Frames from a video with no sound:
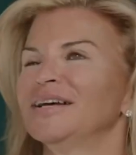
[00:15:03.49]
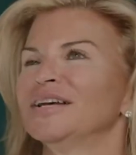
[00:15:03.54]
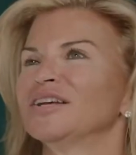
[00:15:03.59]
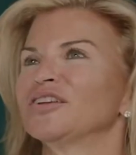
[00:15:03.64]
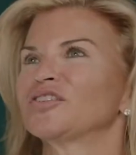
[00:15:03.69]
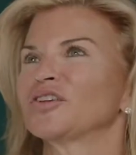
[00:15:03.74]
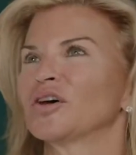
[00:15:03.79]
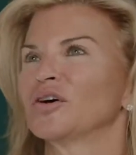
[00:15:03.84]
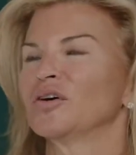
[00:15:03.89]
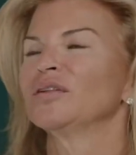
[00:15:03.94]

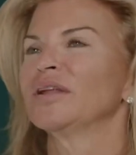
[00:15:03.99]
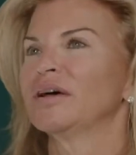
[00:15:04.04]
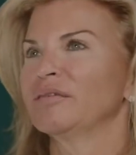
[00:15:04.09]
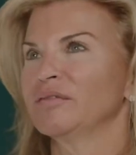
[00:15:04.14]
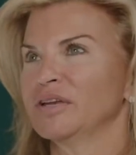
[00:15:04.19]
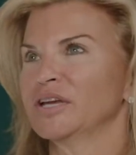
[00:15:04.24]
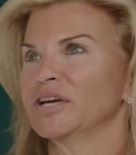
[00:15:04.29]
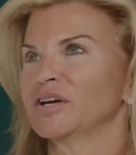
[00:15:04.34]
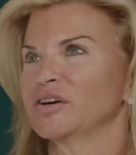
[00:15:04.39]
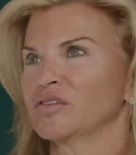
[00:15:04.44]
So
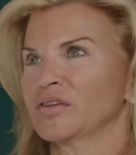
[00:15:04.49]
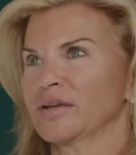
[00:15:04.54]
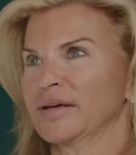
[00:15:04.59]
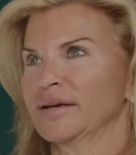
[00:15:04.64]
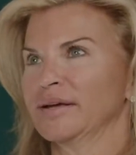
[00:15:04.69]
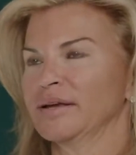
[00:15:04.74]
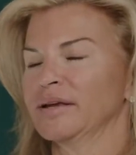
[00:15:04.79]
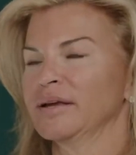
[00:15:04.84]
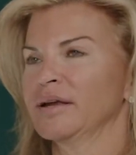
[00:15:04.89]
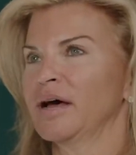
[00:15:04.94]
11 years
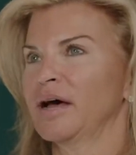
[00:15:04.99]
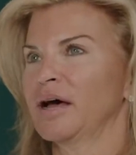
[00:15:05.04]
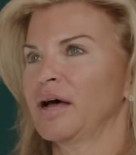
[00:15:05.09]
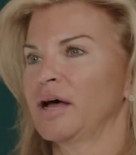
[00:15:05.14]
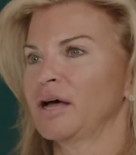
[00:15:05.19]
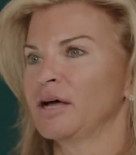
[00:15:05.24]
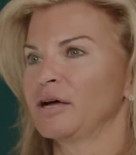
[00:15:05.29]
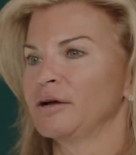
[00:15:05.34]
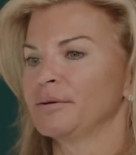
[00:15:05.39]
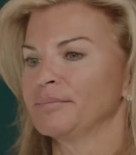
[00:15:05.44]
in,
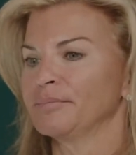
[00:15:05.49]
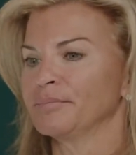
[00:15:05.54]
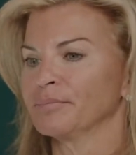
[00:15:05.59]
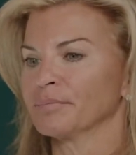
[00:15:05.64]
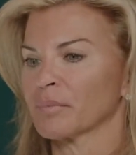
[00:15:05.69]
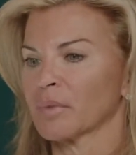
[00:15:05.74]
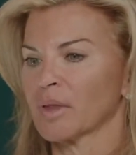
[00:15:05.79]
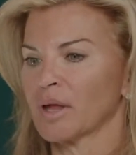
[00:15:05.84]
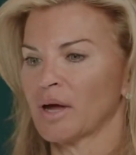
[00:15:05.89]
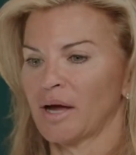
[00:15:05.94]

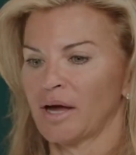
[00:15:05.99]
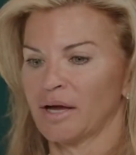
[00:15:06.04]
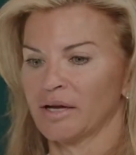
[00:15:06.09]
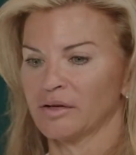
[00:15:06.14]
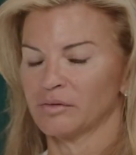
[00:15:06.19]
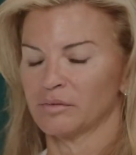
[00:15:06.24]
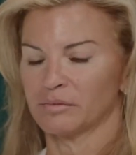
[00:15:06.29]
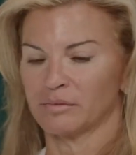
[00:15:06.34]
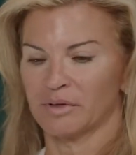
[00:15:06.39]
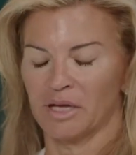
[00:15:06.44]

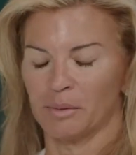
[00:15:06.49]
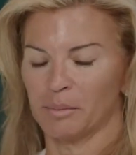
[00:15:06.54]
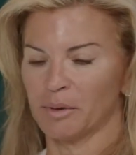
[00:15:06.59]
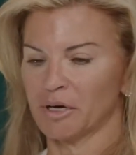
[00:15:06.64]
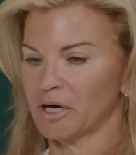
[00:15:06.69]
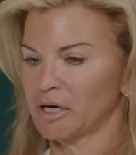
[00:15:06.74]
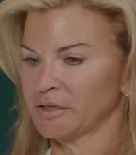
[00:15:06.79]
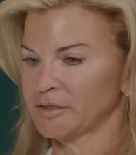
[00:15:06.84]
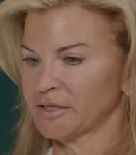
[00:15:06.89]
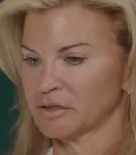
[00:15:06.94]
I keep in
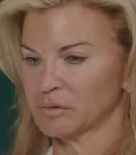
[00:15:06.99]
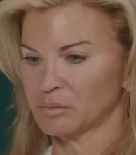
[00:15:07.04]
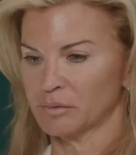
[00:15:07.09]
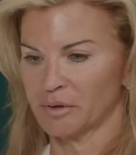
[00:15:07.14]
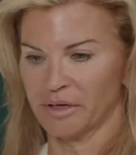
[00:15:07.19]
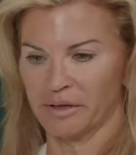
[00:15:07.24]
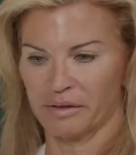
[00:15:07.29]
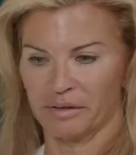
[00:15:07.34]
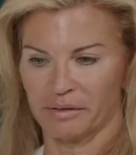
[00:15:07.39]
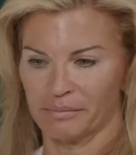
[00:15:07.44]
contact
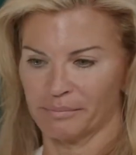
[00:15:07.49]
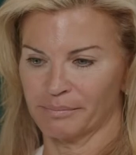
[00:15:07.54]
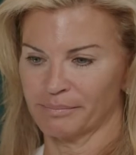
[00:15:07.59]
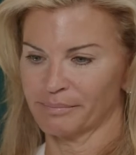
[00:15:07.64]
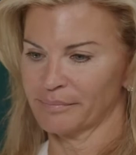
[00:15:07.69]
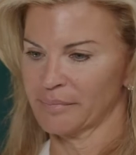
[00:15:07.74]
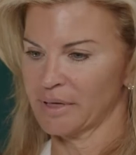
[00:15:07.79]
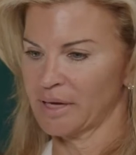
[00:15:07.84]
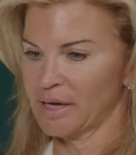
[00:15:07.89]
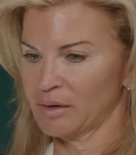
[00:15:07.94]
with,
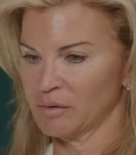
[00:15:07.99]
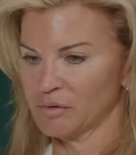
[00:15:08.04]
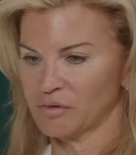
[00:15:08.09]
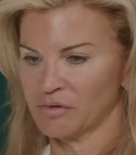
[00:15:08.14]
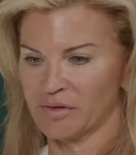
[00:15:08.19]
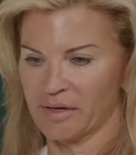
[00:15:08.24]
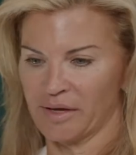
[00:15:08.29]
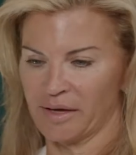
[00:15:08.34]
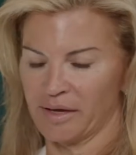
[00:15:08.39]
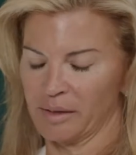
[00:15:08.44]
I would
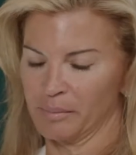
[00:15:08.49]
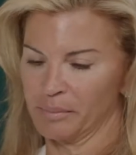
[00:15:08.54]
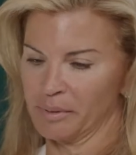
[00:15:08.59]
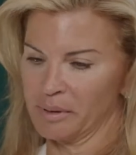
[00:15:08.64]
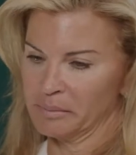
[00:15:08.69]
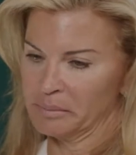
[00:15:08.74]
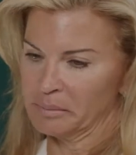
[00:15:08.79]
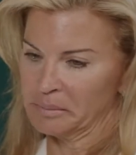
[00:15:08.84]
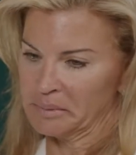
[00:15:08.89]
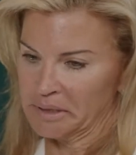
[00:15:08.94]
say,
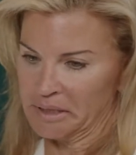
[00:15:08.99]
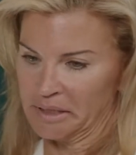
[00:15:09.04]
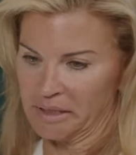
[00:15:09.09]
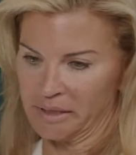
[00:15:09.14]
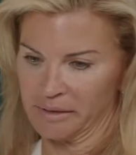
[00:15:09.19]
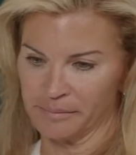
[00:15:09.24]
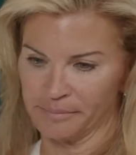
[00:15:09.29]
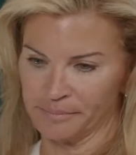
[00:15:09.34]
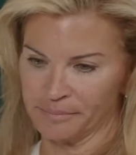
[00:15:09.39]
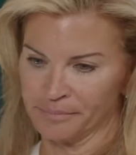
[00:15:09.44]

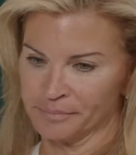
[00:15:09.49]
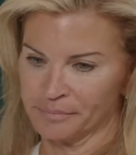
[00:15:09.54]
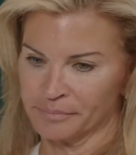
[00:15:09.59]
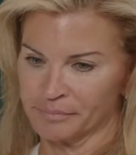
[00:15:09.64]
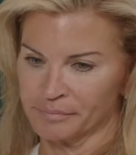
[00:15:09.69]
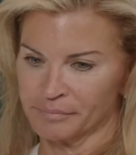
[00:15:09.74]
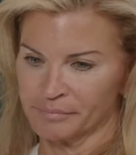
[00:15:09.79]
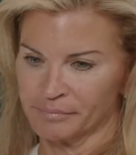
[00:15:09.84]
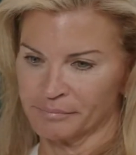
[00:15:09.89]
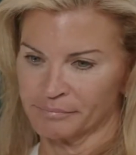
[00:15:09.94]
probably
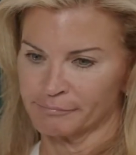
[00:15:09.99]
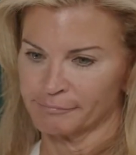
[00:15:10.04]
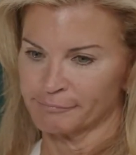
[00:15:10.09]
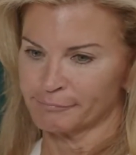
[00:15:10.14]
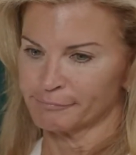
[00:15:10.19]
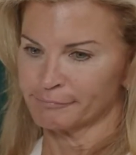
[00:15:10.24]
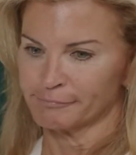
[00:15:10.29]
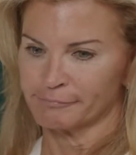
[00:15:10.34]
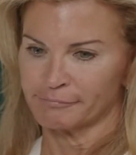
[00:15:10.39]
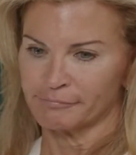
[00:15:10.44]

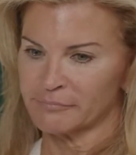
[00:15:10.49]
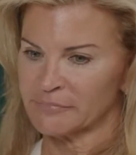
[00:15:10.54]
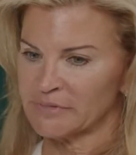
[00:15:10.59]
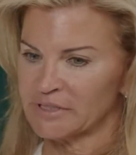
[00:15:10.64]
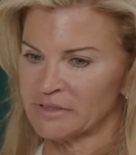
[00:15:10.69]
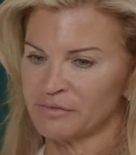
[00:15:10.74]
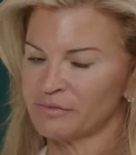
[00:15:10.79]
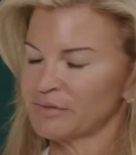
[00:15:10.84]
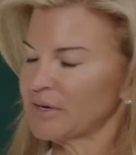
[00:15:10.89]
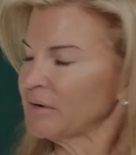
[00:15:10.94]

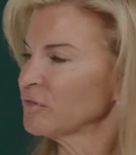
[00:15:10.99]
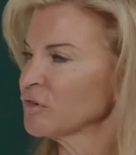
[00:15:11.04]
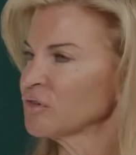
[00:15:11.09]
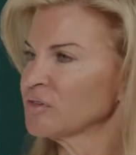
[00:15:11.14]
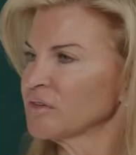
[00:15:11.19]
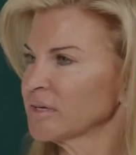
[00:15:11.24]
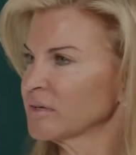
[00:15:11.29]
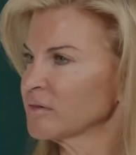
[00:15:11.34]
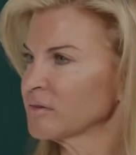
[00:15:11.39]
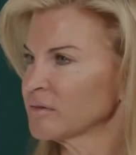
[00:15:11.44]
5 or
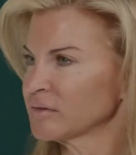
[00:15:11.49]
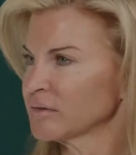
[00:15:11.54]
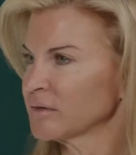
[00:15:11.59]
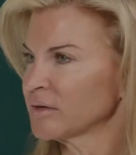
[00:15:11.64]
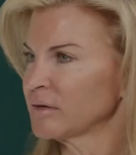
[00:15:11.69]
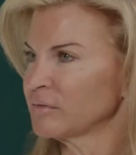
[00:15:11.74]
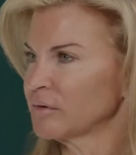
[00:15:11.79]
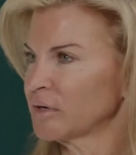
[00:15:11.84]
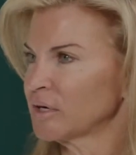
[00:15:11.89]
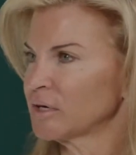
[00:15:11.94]
6
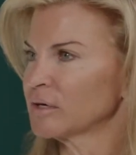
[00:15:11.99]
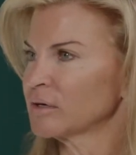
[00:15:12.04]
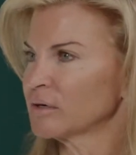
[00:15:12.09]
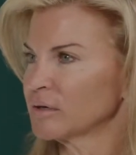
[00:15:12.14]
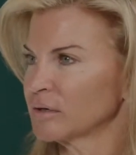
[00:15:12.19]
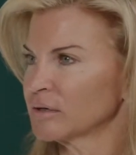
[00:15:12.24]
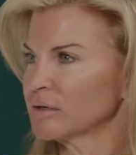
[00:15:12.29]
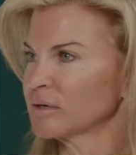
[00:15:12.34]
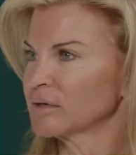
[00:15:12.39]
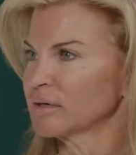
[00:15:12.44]
of
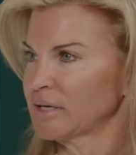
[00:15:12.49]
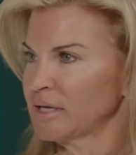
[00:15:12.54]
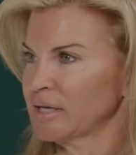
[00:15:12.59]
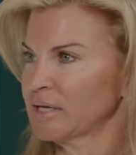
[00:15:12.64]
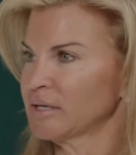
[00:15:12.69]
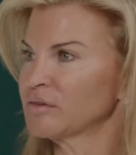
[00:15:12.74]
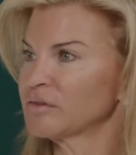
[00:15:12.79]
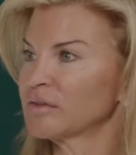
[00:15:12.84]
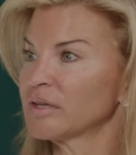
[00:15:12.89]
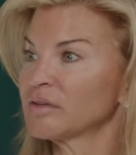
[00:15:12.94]
our
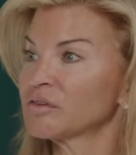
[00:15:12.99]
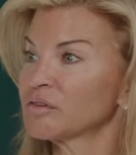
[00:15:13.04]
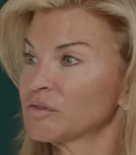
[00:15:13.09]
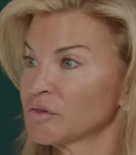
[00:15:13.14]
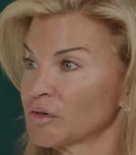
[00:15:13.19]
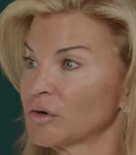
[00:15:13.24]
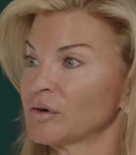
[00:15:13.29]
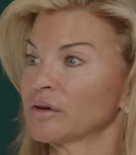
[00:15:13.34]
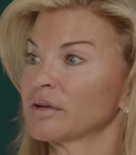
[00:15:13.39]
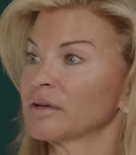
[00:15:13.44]
kids that
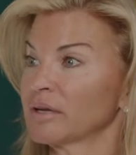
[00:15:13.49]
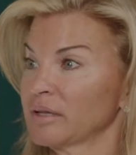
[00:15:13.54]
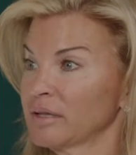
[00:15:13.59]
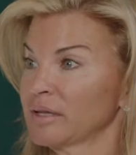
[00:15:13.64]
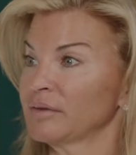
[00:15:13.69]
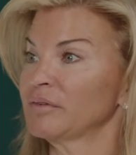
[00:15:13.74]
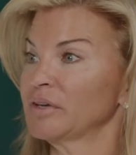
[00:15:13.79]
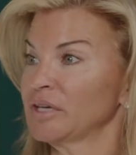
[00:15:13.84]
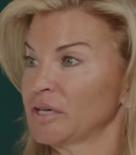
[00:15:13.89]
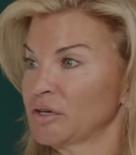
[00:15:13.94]
started
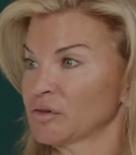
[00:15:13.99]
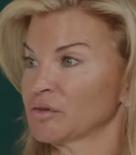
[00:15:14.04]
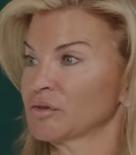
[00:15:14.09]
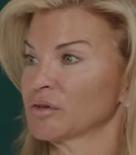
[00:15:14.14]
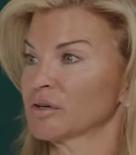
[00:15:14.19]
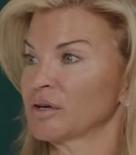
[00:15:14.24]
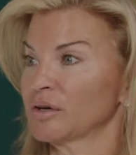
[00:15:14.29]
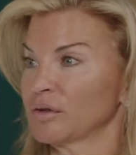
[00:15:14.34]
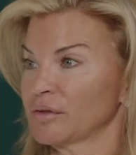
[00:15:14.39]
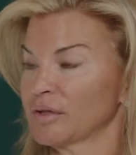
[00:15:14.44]
11 years
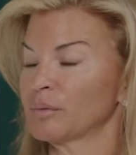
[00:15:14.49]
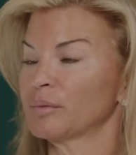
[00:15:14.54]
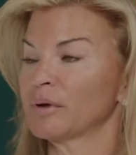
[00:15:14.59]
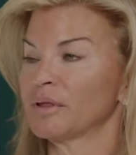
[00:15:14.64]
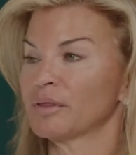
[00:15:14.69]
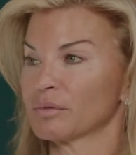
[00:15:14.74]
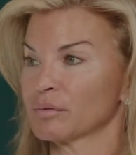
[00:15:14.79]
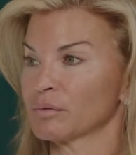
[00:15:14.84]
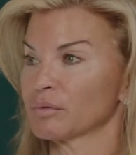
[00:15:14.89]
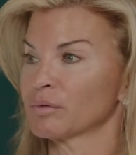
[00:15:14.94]
ago that
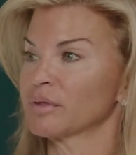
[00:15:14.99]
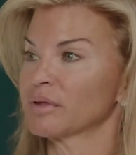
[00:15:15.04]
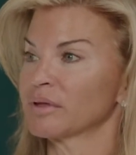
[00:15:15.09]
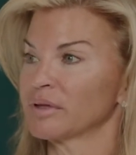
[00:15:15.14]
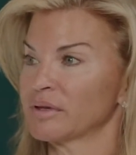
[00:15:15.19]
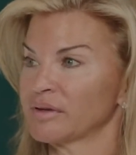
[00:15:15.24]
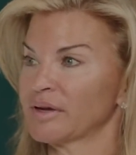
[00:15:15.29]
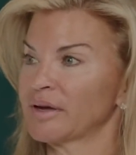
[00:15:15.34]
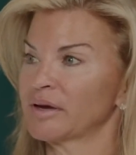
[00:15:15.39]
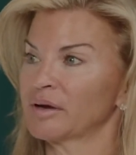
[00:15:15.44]
went through the
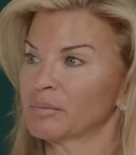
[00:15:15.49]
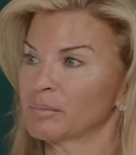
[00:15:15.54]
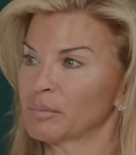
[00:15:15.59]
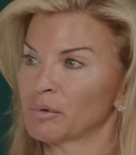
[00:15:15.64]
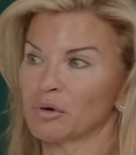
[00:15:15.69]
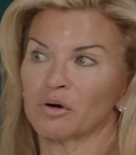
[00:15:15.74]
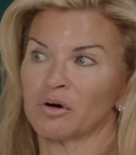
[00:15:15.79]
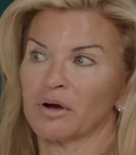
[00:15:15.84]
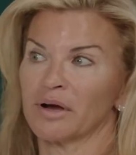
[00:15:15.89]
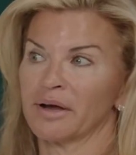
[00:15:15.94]
entire
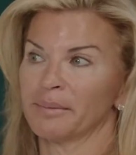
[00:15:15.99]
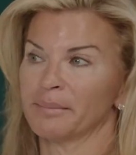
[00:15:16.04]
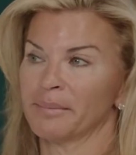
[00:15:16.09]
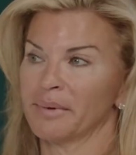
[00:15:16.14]
program.